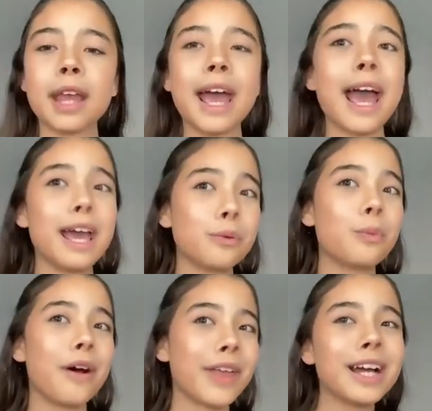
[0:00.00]
And
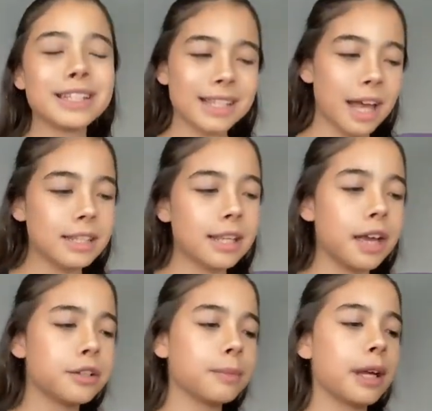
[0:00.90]
while that sets, I
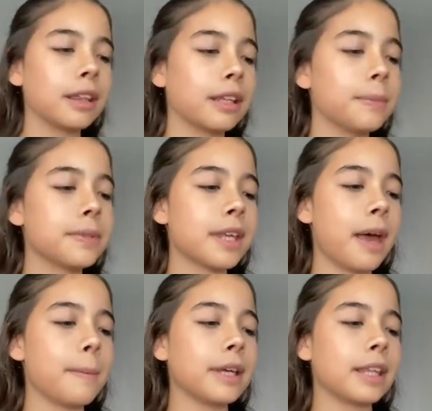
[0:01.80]
do my lips and
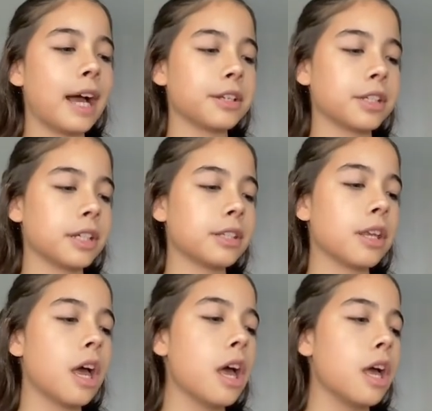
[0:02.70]
my lashes.
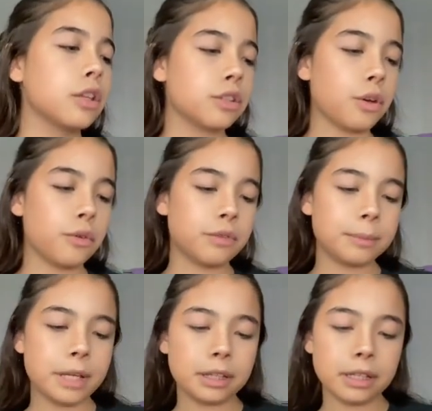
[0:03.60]
So for
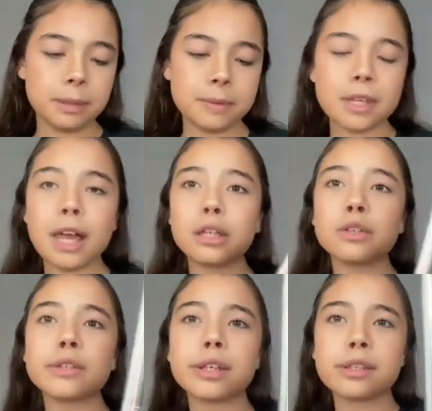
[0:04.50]
my lips, I use
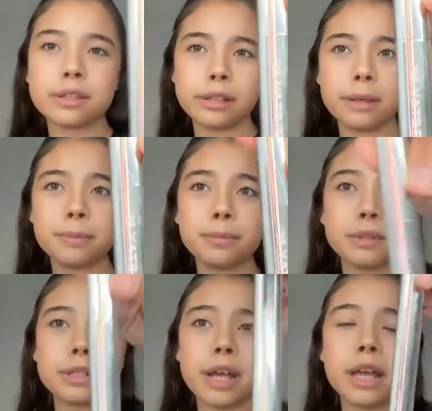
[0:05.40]
this lip
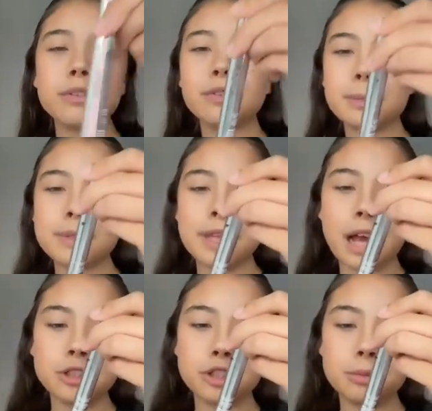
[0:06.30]
stain from
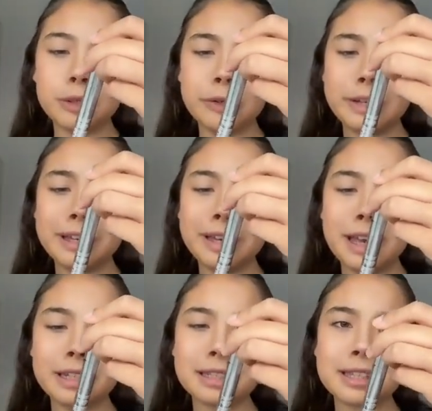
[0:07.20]
Sachu Beauty, and
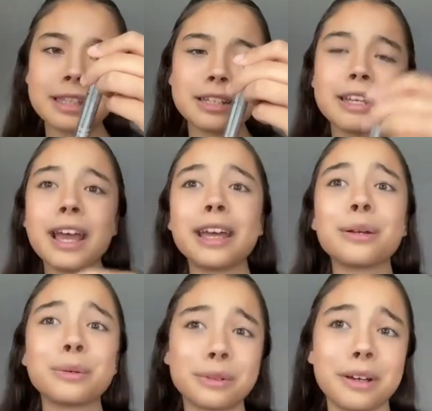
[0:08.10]
it's the shade,
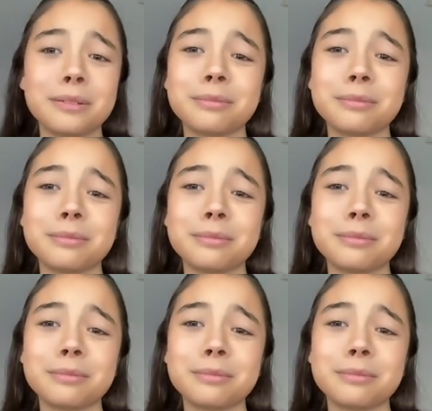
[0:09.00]
hold on.